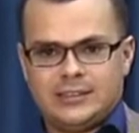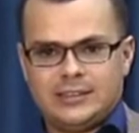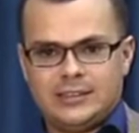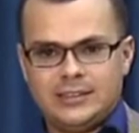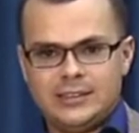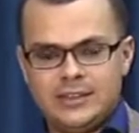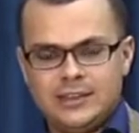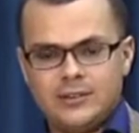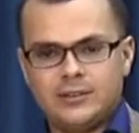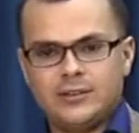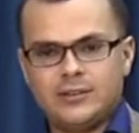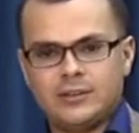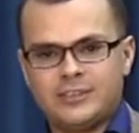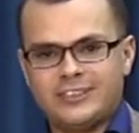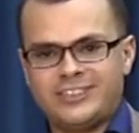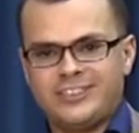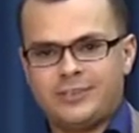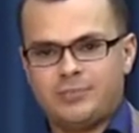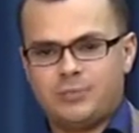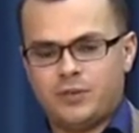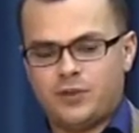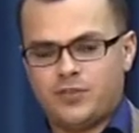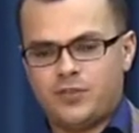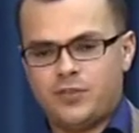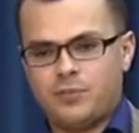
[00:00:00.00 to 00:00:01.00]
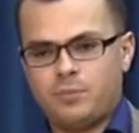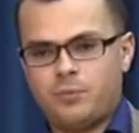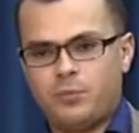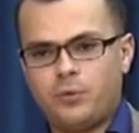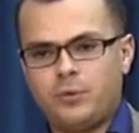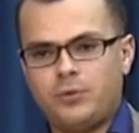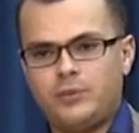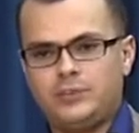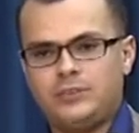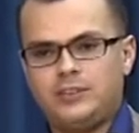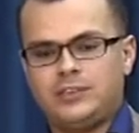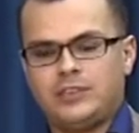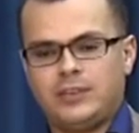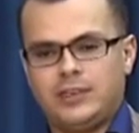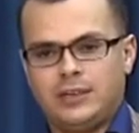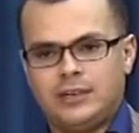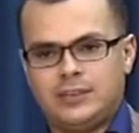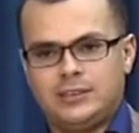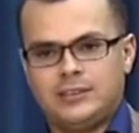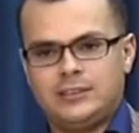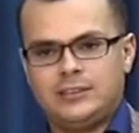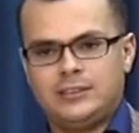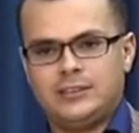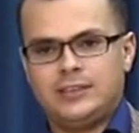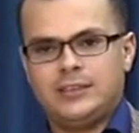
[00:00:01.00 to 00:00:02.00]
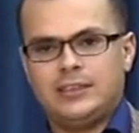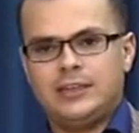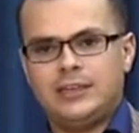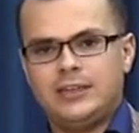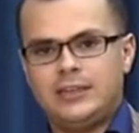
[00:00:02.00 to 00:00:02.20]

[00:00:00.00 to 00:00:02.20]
the concept of a point charge